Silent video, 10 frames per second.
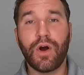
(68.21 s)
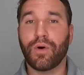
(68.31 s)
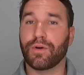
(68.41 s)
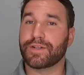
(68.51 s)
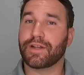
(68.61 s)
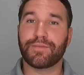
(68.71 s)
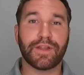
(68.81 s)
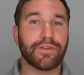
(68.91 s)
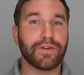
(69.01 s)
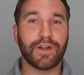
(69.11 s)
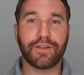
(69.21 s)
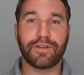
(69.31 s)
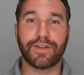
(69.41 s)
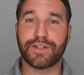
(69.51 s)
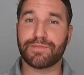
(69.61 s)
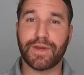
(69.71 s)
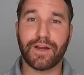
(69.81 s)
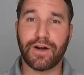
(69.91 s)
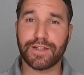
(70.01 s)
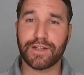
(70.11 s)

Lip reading: or something of another that just may cause